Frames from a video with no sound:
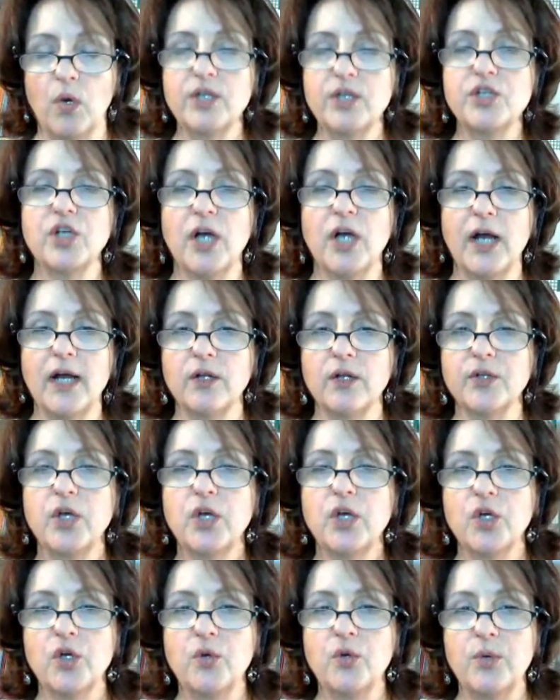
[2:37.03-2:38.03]
child
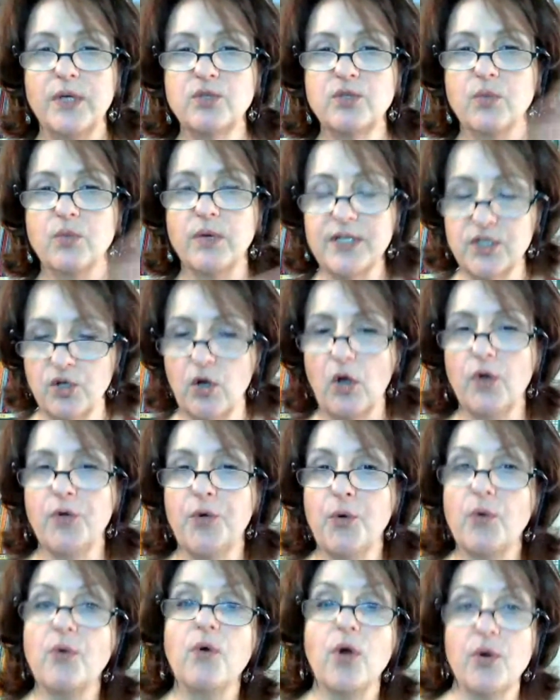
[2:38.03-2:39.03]
who is what is called
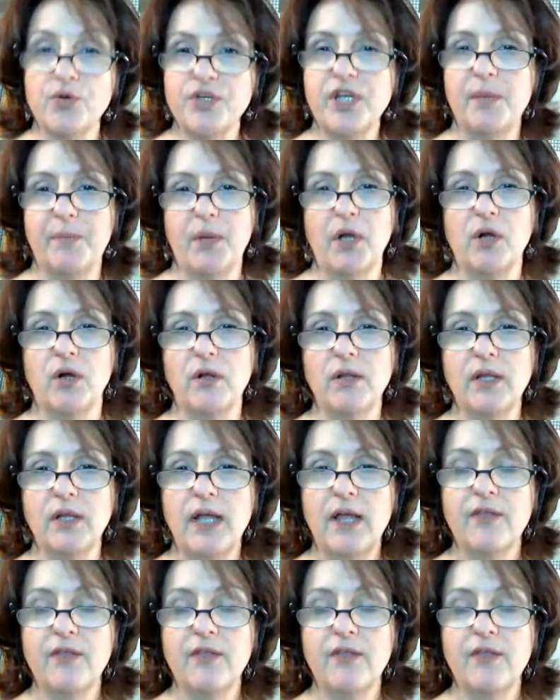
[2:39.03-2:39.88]
neurotypical.